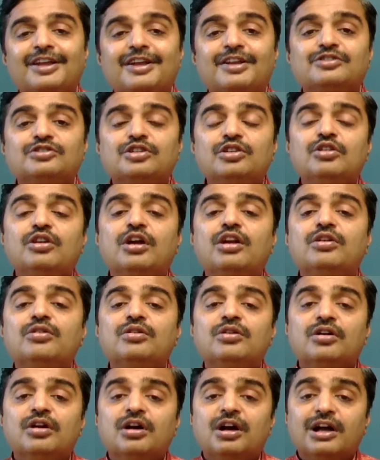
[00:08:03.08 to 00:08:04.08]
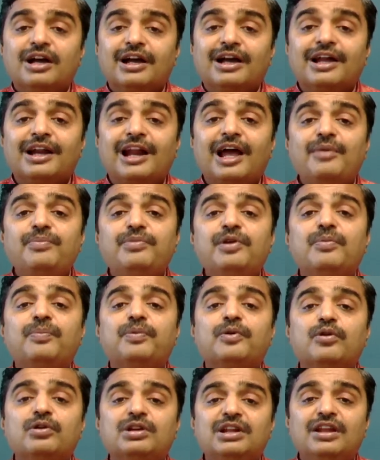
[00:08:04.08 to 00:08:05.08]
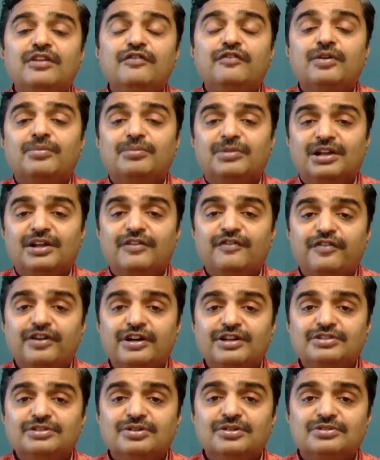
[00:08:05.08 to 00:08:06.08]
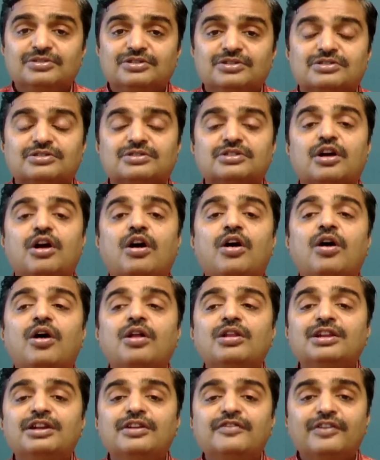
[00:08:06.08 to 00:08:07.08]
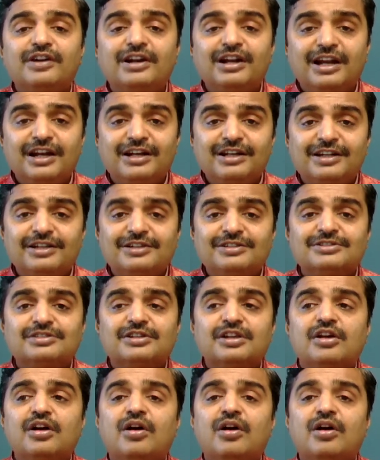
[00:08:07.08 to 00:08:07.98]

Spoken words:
So you got to grab your protein from different sources, all the different lentils,